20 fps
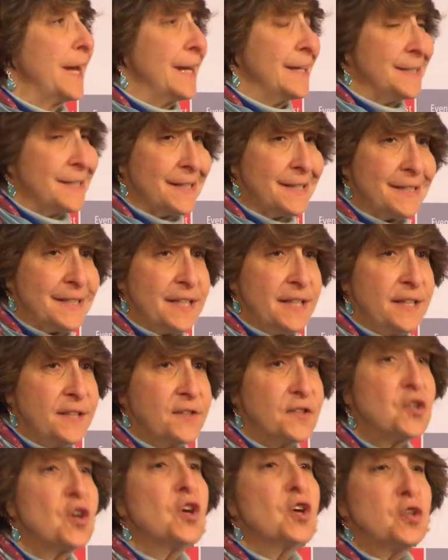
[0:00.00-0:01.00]

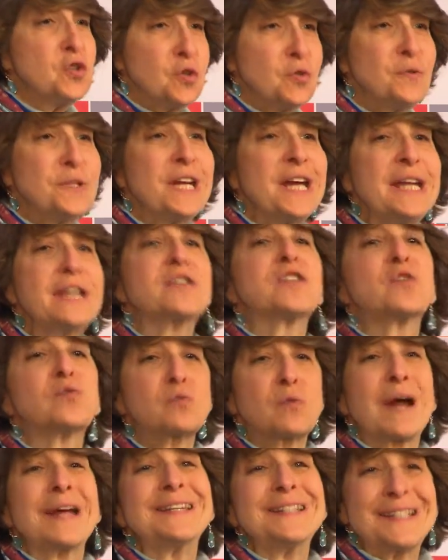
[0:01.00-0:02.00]
entities to take the
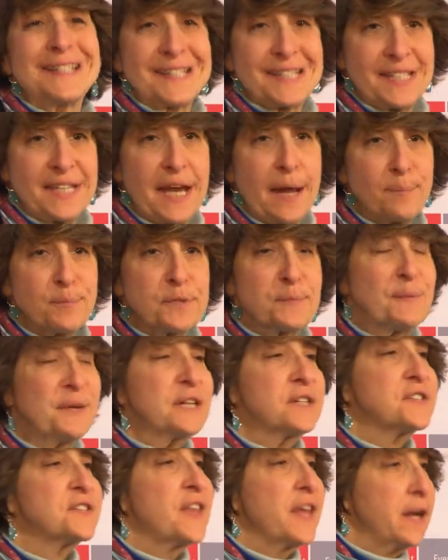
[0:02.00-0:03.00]
right steps
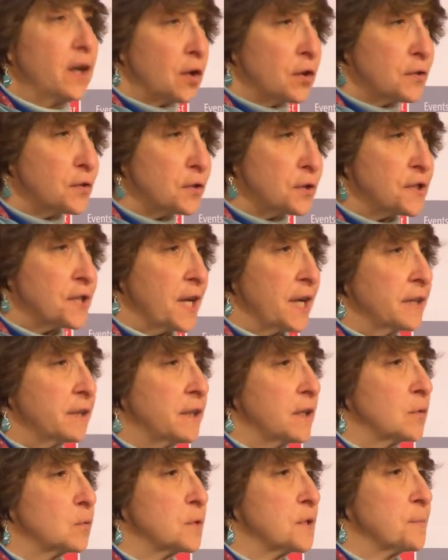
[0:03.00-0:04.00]
because they understand
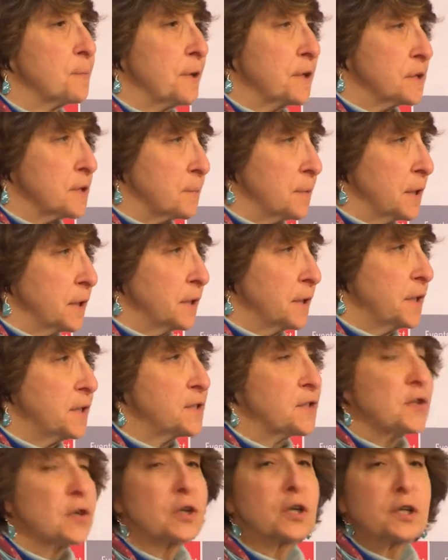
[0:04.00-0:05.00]
their
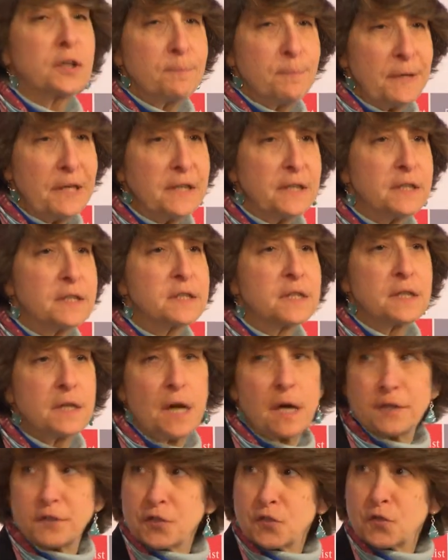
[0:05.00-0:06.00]
responsibilities and are committed to
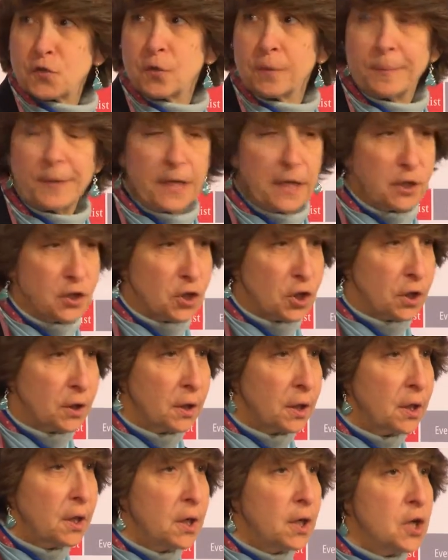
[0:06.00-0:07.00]
non-discrimination.
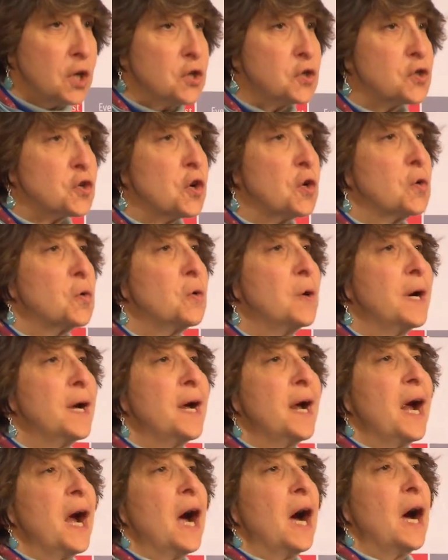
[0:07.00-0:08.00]
So
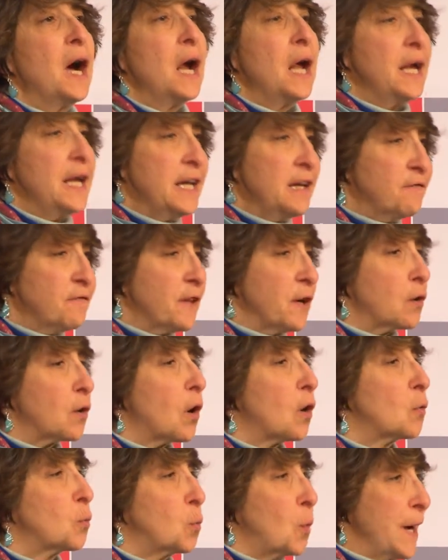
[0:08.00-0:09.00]
if there
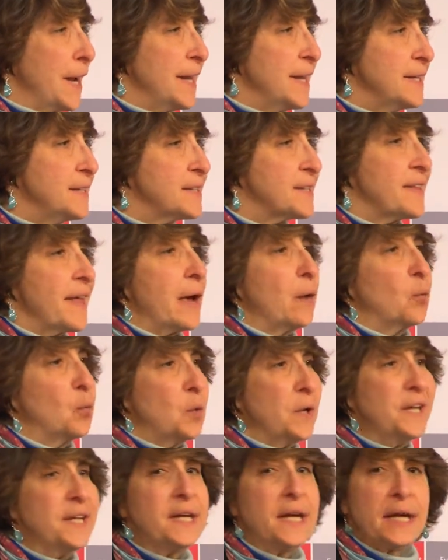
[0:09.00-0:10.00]
are ways that
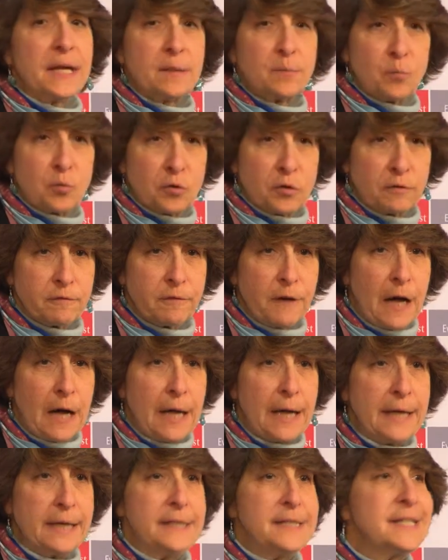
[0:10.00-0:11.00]
we can
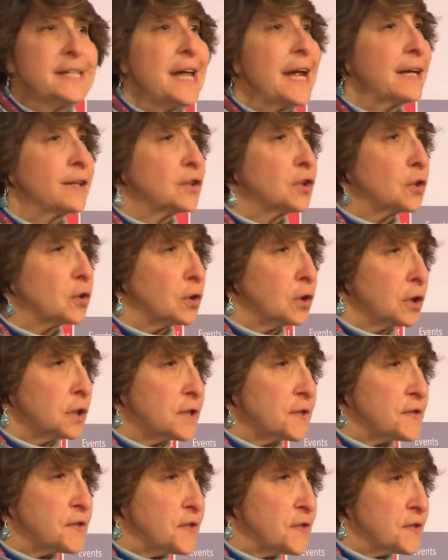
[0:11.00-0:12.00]
provide technical
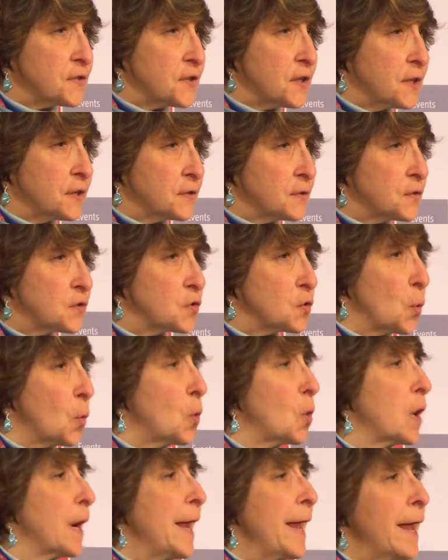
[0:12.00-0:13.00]
assistance
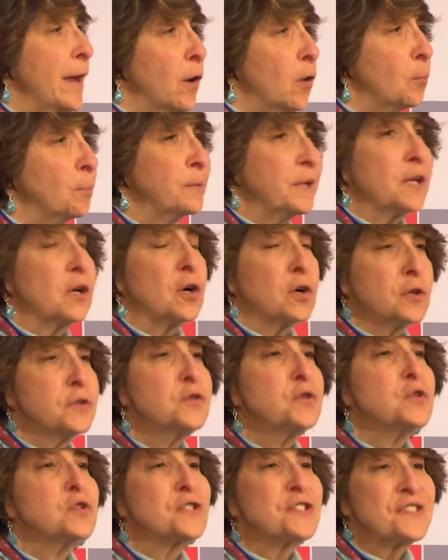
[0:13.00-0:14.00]
or help in
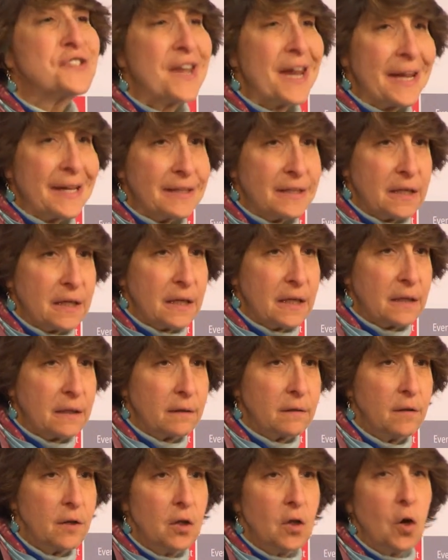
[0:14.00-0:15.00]

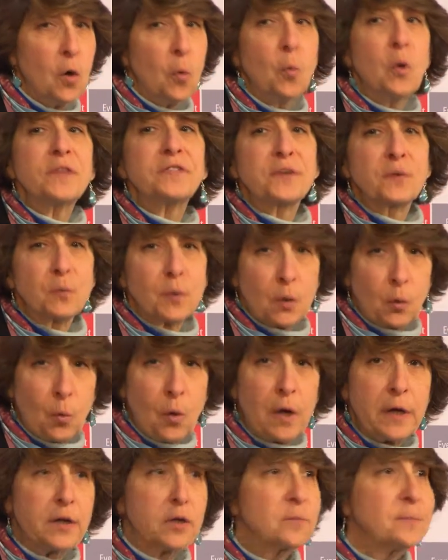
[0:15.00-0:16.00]
understanding what the
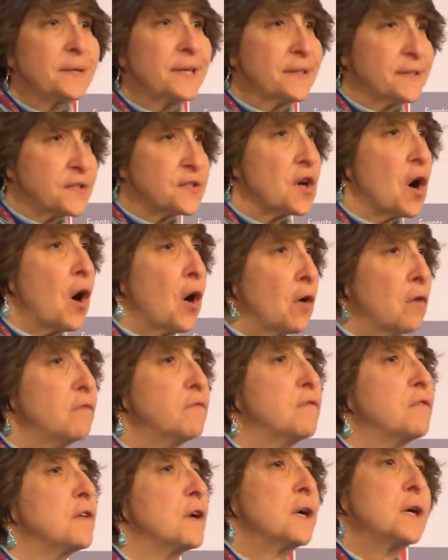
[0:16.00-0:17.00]
requirements
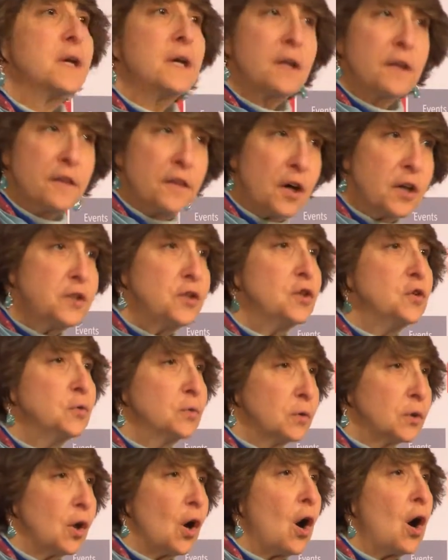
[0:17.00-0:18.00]
of the new
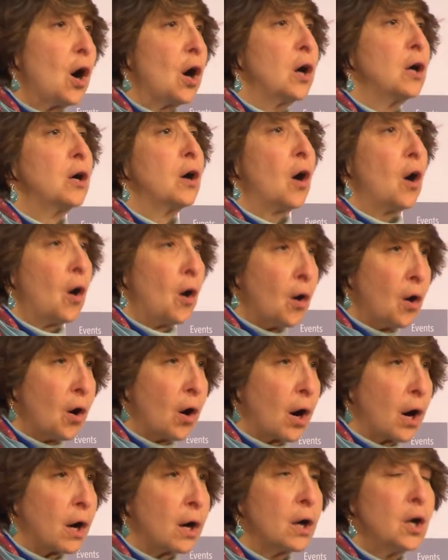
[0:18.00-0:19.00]
law
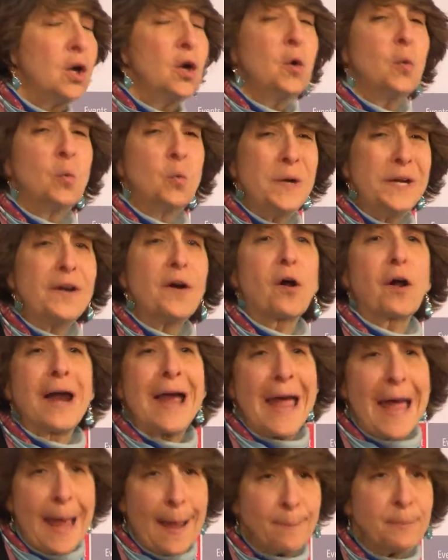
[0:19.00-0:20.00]
are, we are
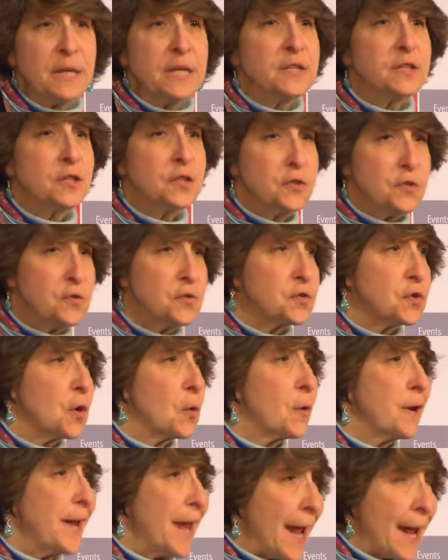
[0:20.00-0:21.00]
happy to do
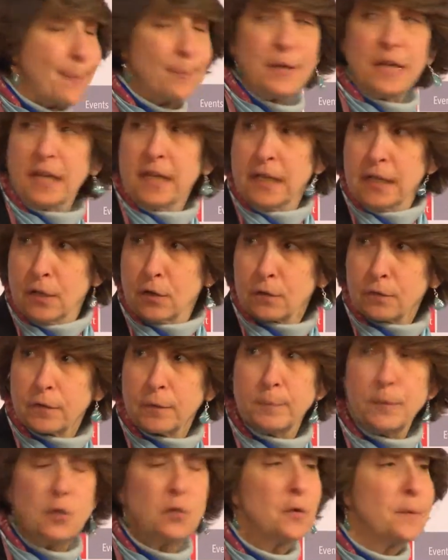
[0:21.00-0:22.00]
so and happy to hear
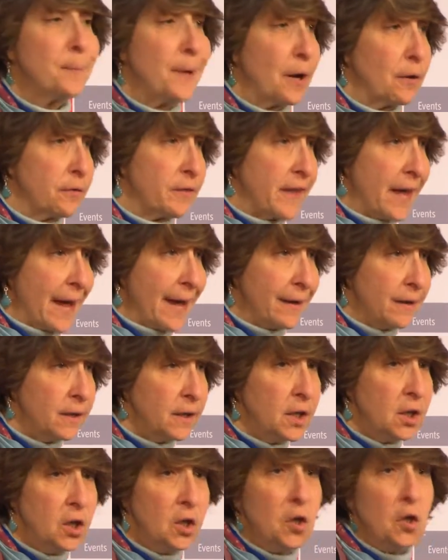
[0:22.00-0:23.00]
from you about that.
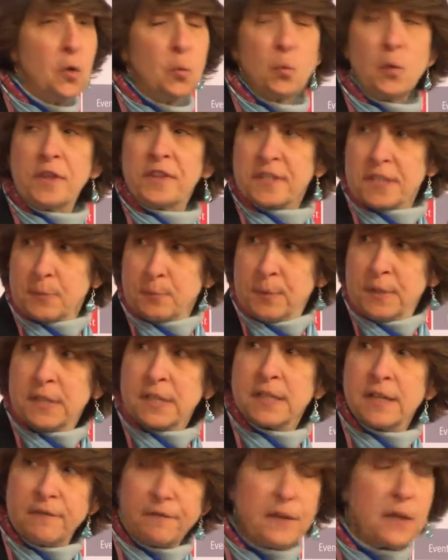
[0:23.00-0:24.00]
With
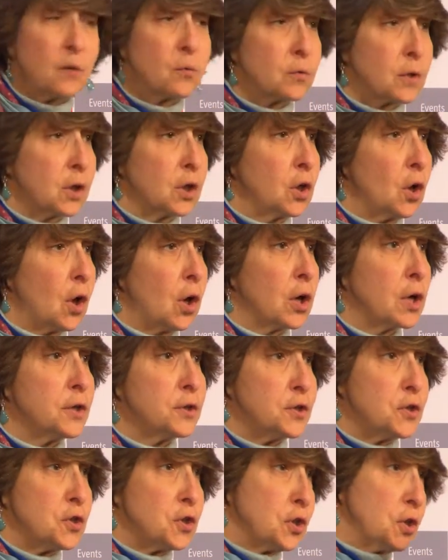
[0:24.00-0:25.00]
specific
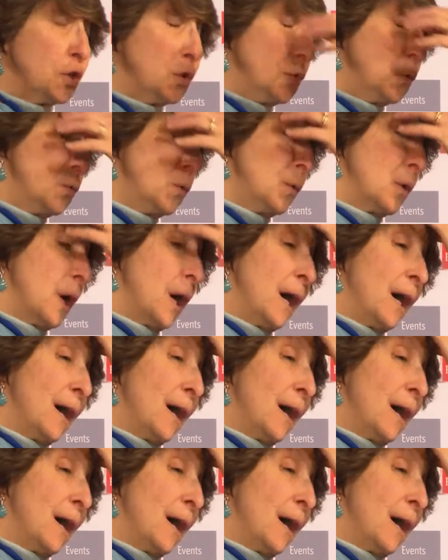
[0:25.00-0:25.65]
regard to